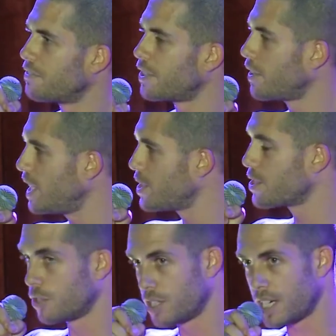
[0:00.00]
free range is
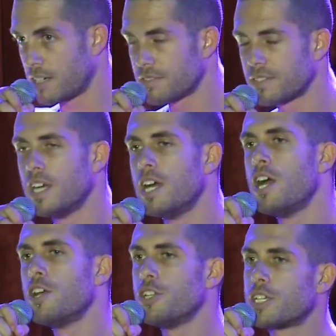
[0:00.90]
good enough.
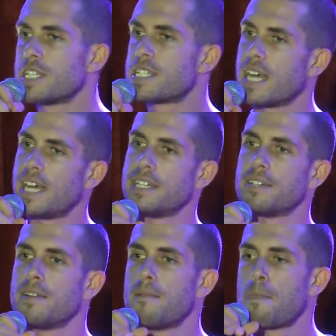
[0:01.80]
You can
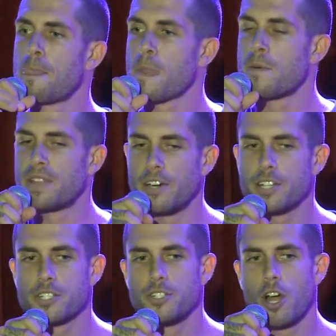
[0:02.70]
say, there
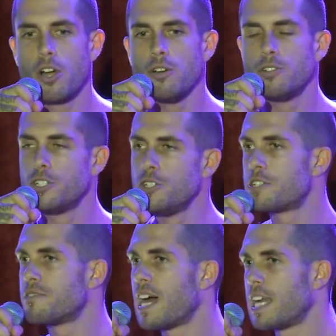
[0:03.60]
is no
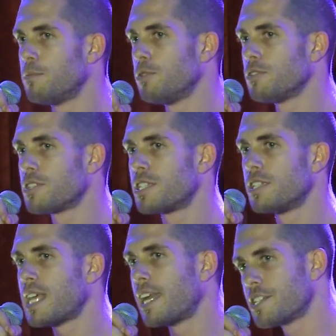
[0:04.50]
use of animals
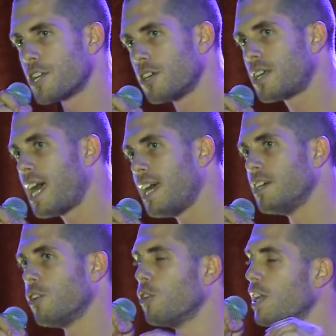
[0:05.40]
that is
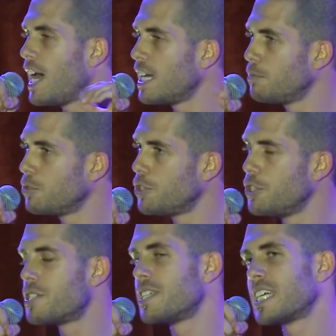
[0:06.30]
okay. All animal
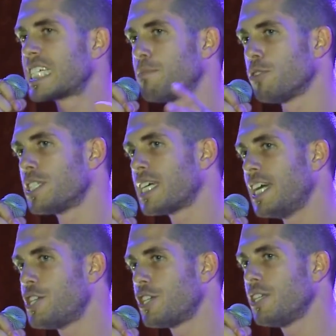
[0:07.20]
use is
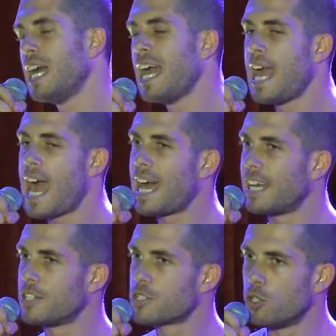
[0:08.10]
exploitation, and
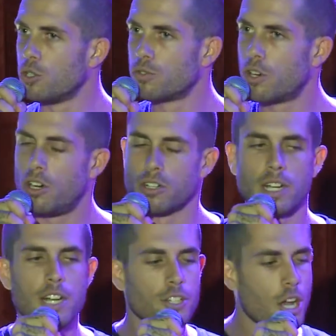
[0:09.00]
it is all
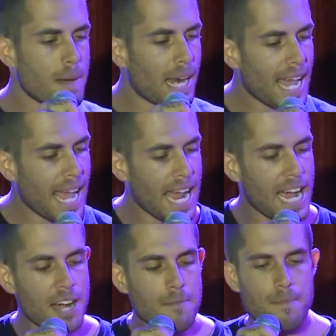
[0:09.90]
wrong. No matter
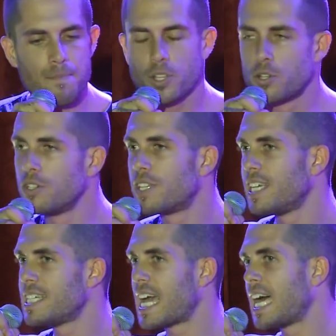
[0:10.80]
how good
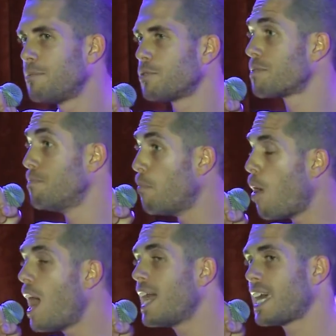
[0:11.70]
these animals
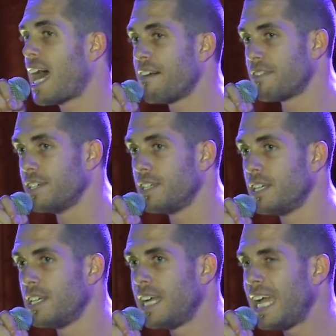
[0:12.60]
might have
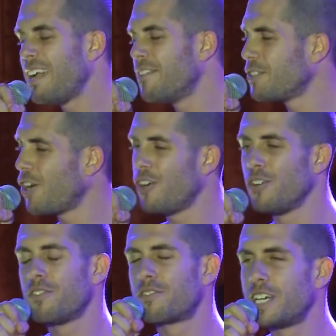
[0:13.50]
it, even
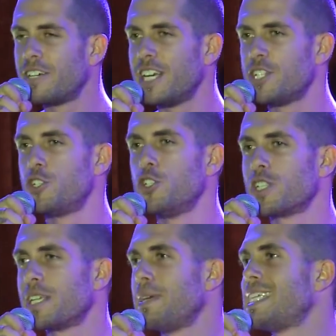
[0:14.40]
though free range
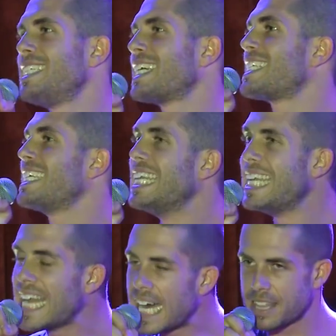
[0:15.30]
usually means next to
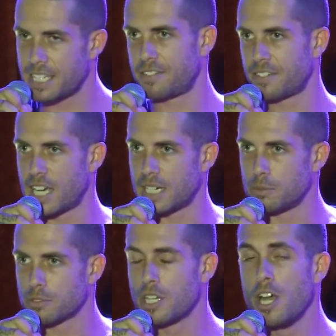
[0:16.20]
nothing for
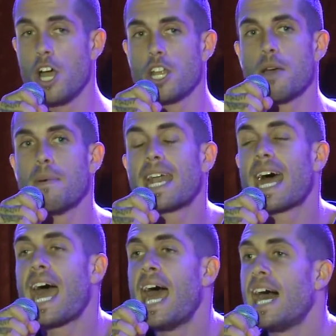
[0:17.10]
animals, no matter
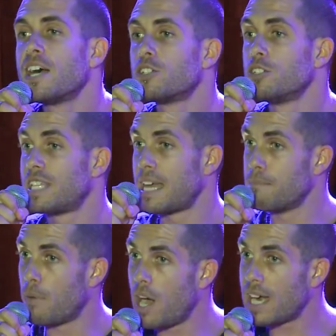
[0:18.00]
how good they
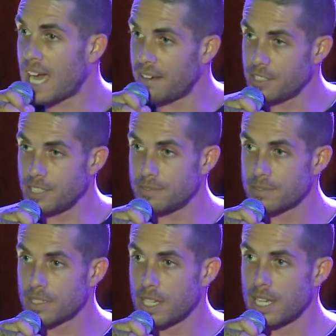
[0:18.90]
might have
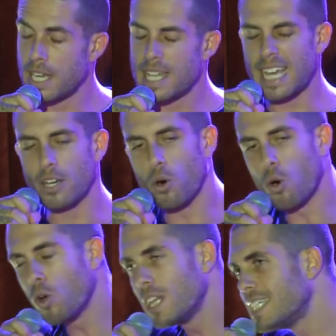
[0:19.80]
it, they
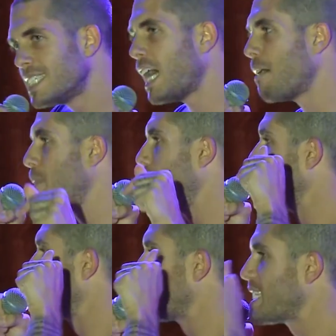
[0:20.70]
all end up
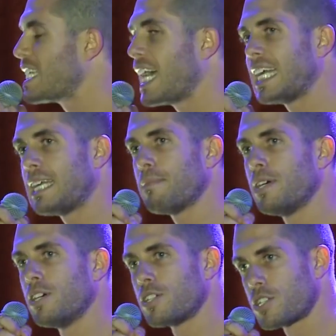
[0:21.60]
at the
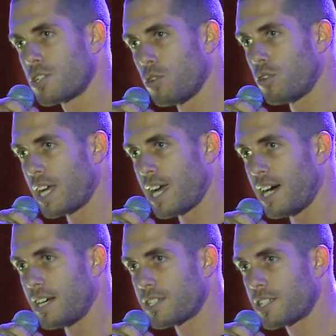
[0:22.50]
same
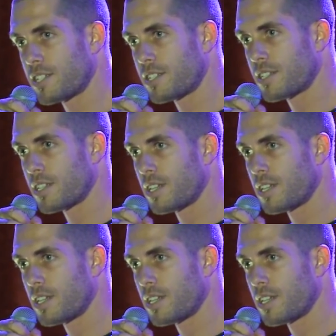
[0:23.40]
slaughterhouse.